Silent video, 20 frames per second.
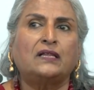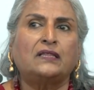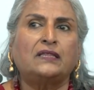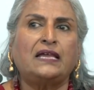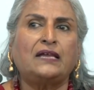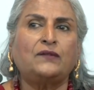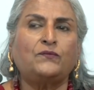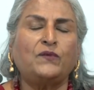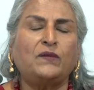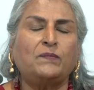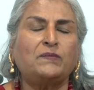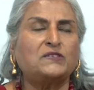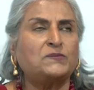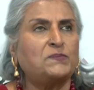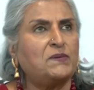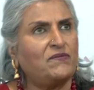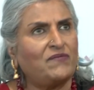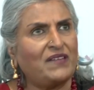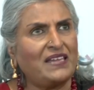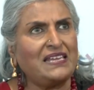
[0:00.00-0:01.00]
that we
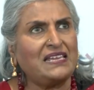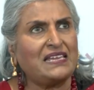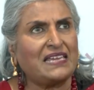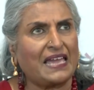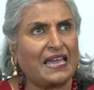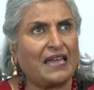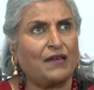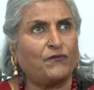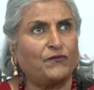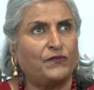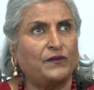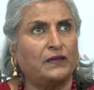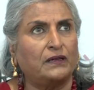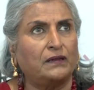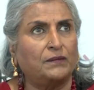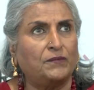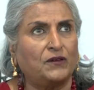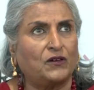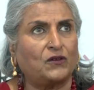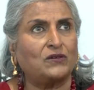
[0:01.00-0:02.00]
must be very careful
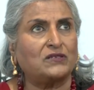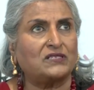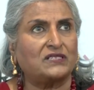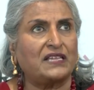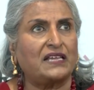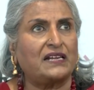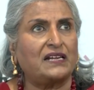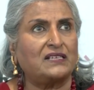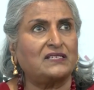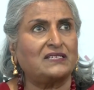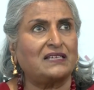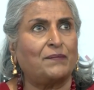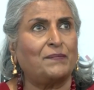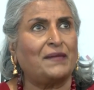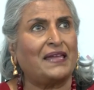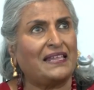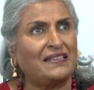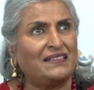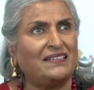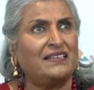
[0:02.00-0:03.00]
because there are
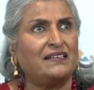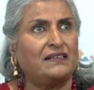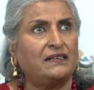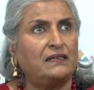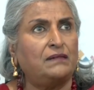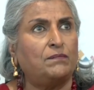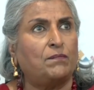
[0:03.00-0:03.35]
some ethical